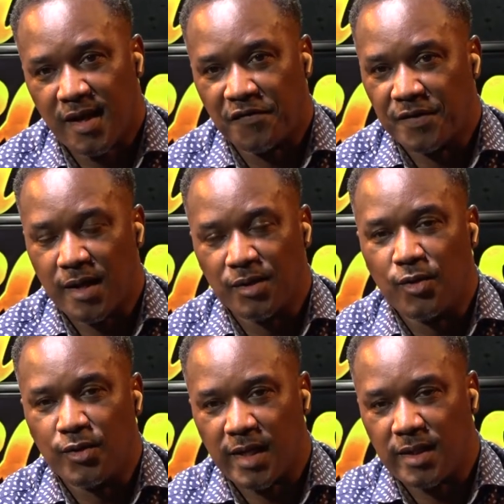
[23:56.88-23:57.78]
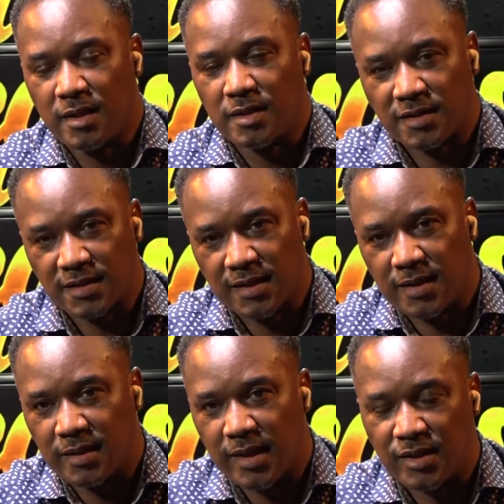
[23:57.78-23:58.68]
for that goal that he
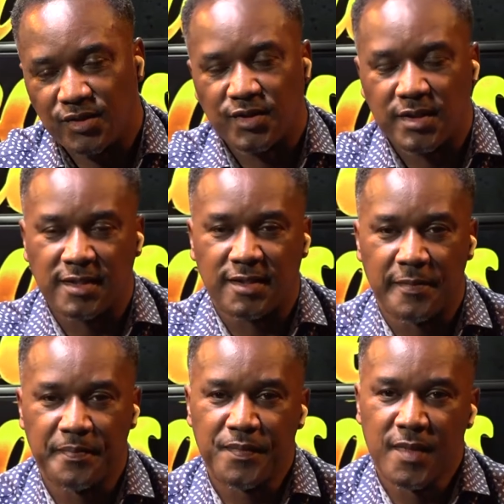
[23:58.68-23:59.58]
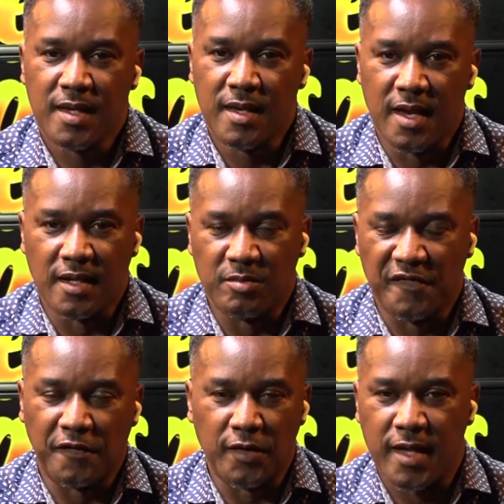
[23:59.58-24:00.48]
conceded against Tunisia. You know,
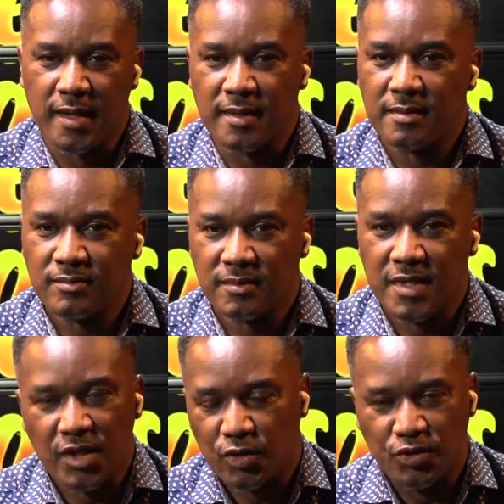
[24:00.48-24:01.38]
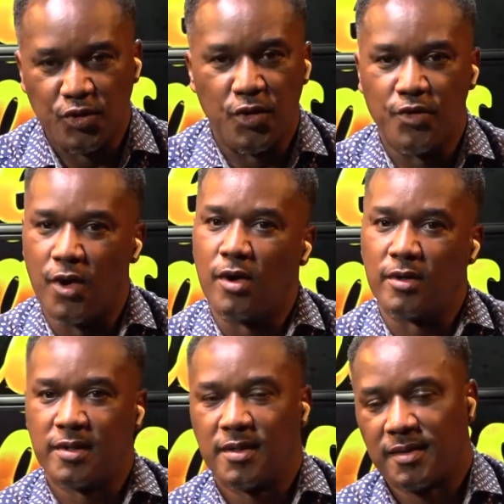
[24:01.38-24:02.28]
before then, he could do no
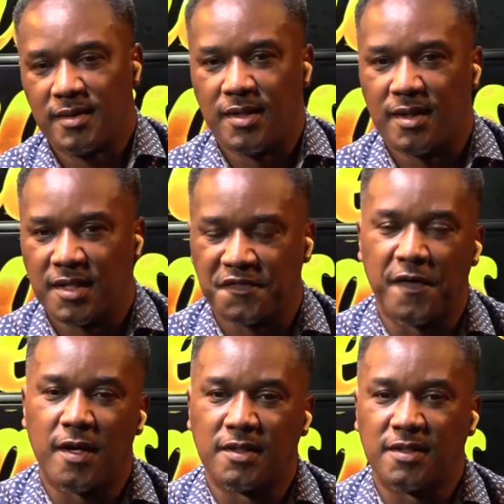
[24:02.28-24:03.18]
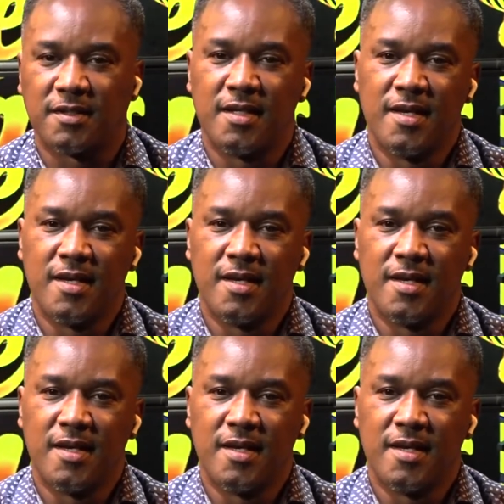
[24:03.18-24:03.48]
wrong, you know, as far as